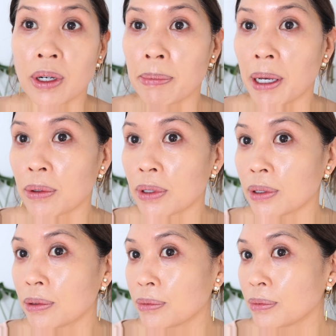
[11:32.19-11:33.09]
I
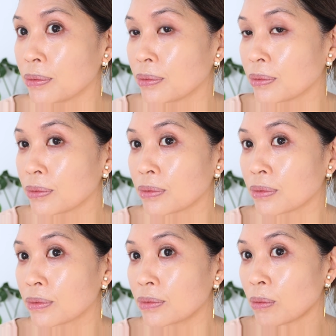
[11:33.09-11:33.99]
powder.
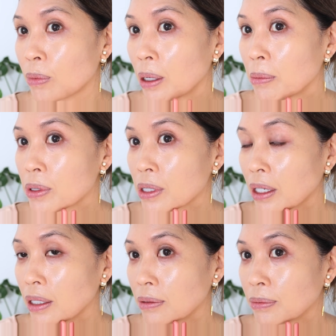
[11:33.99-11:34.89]
Primer
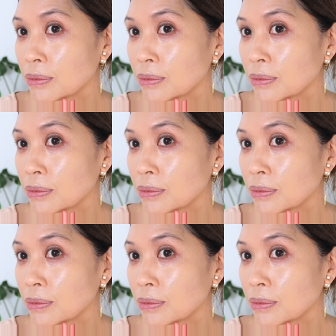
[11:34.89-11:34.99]
side,